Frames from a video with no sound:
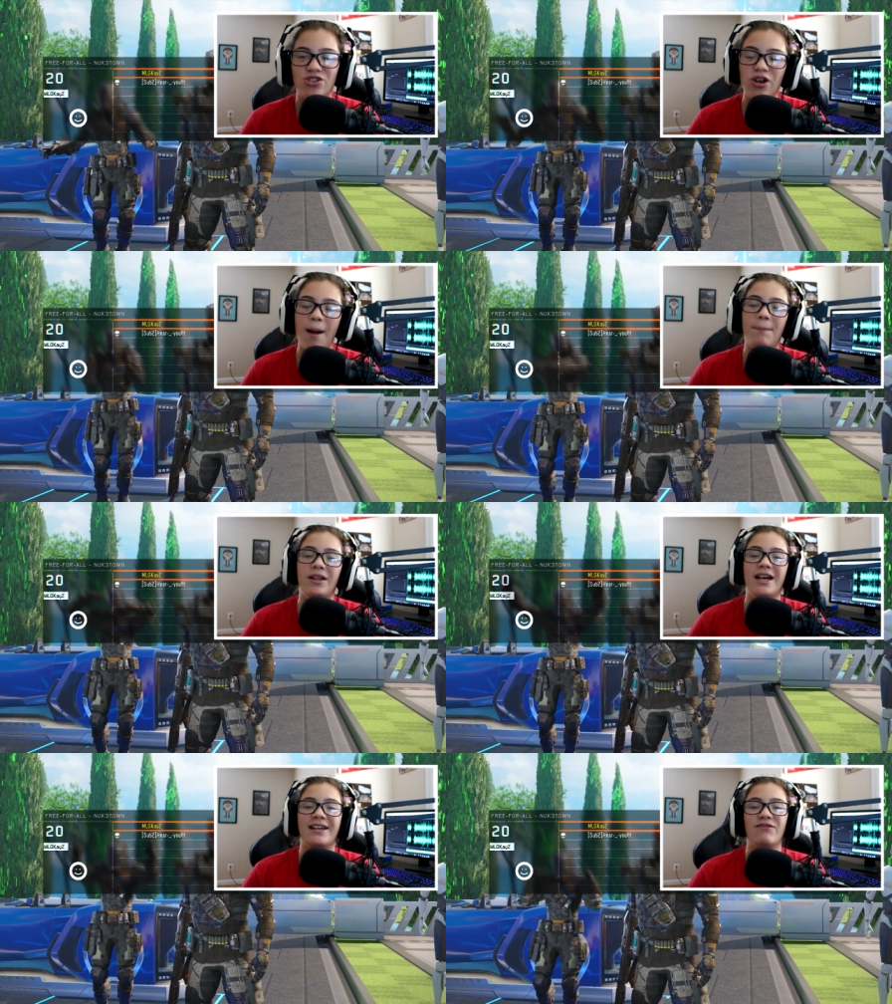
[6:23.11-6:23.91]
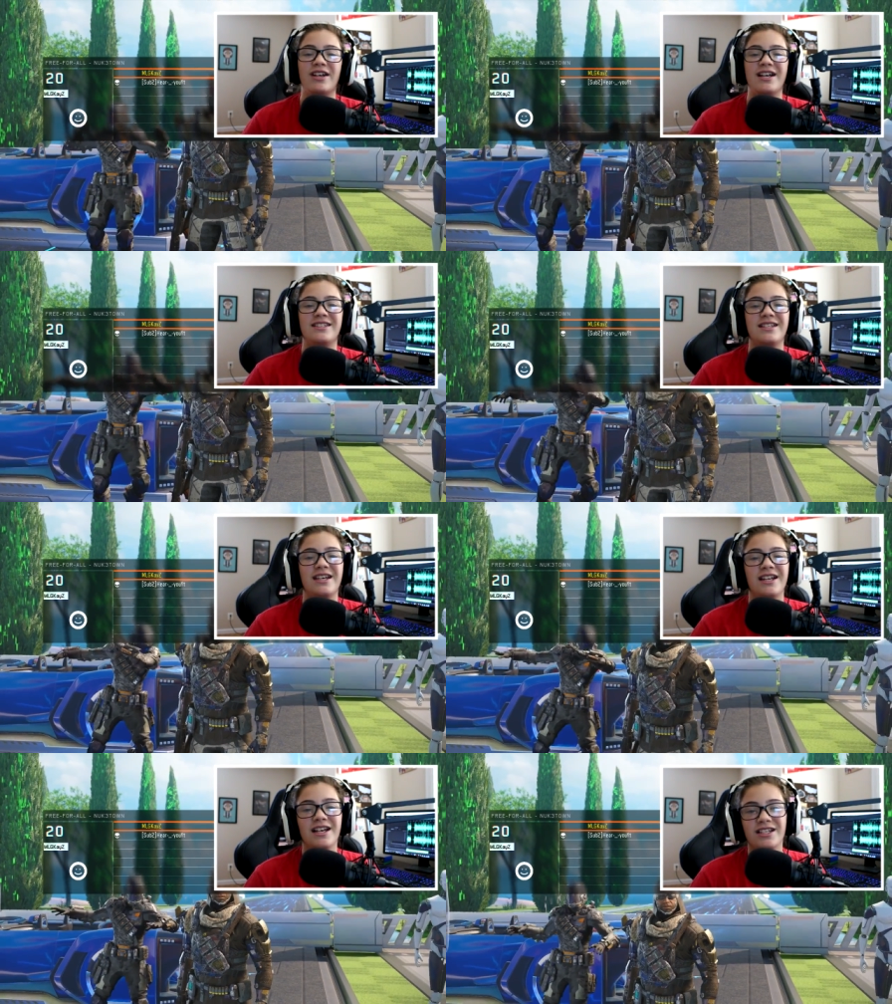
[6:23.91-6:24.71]
Drop a like if you guys
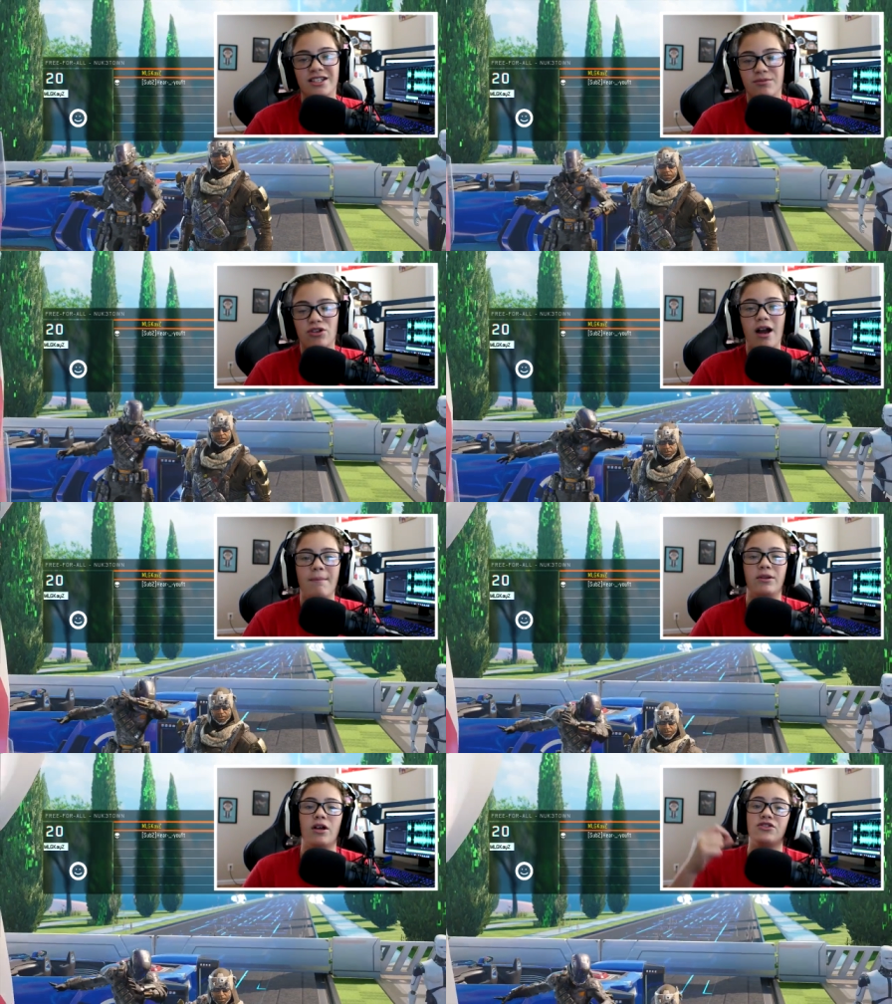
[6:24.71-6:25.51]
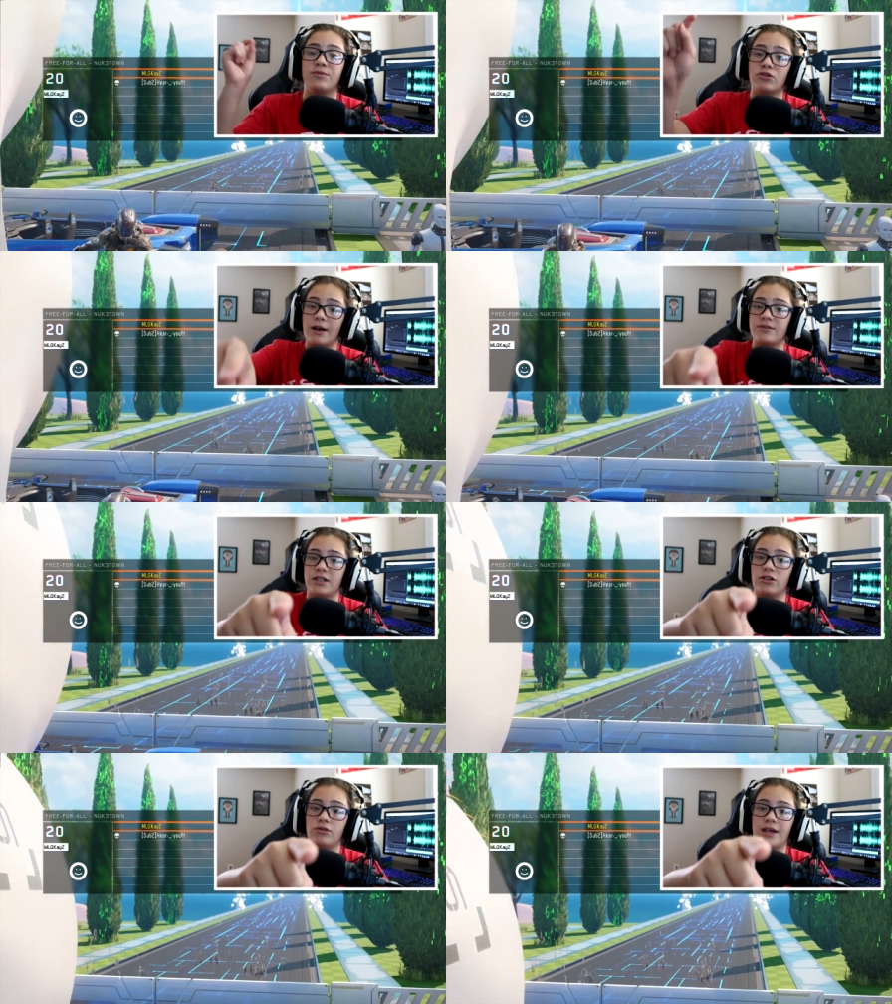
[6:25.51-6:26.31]
did. Subscribe below. Subscribe
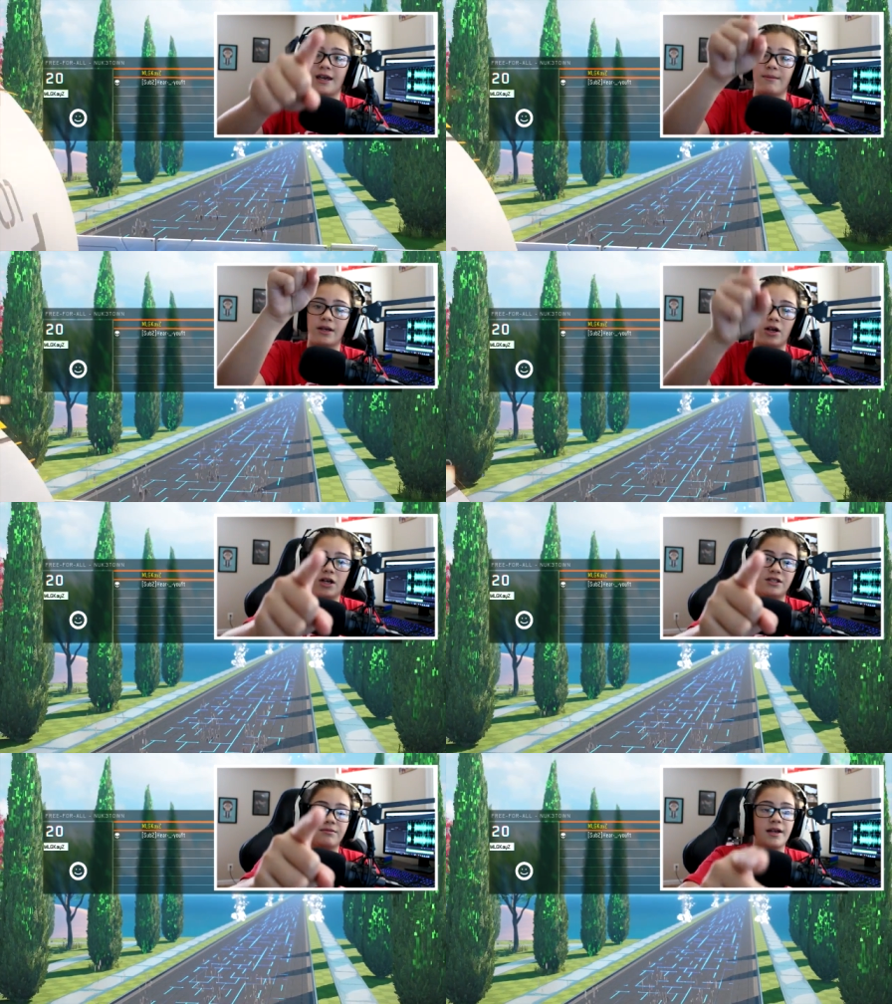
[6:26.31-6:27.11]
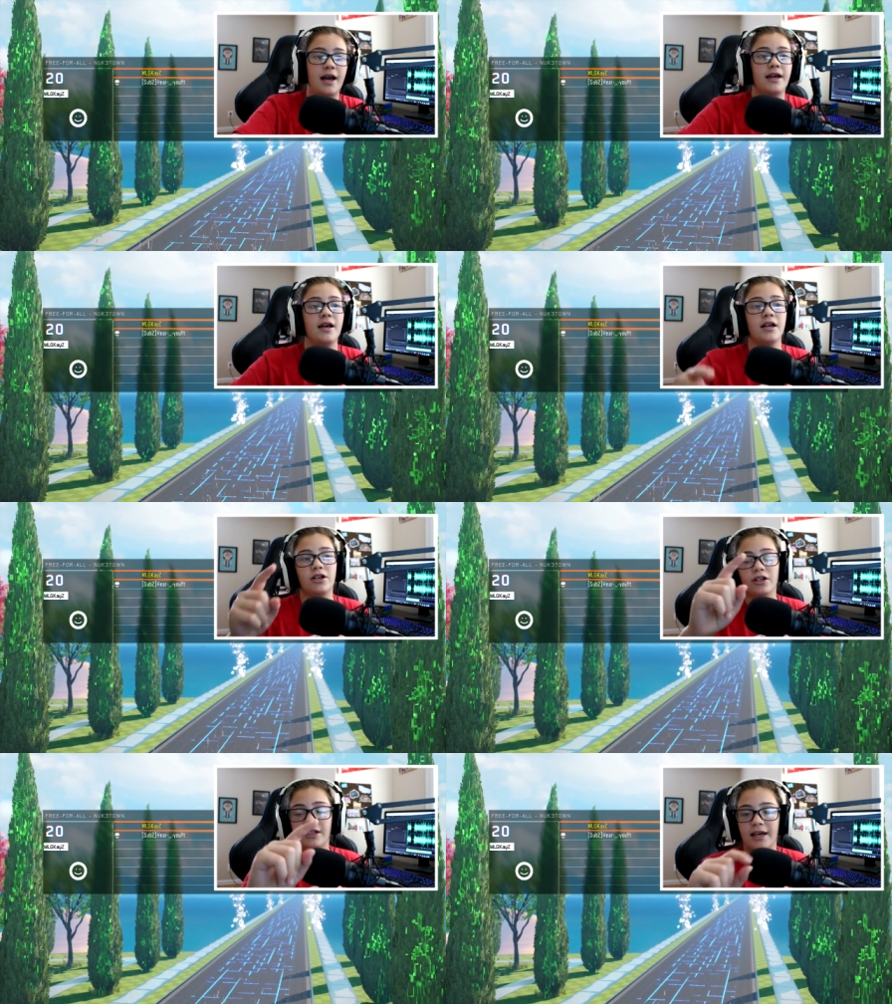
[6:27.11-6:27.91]
to Hear You Gaming. Awesome guy.
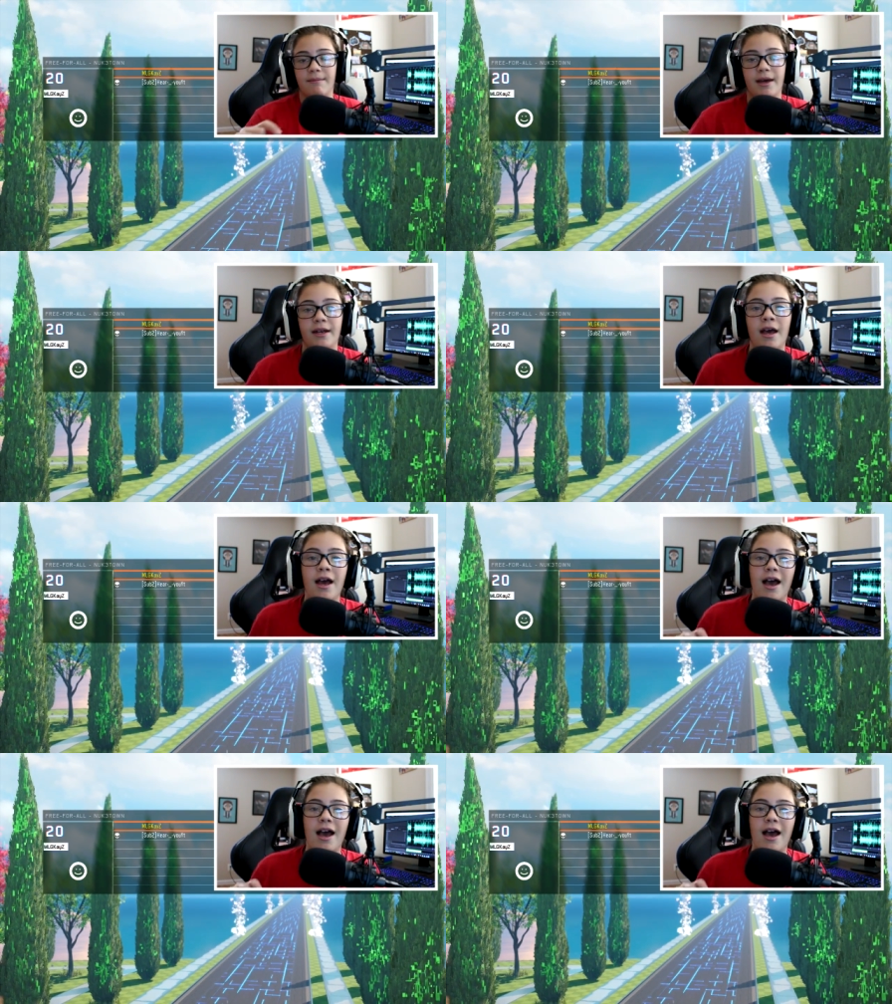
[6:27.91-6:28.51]
Good game, man.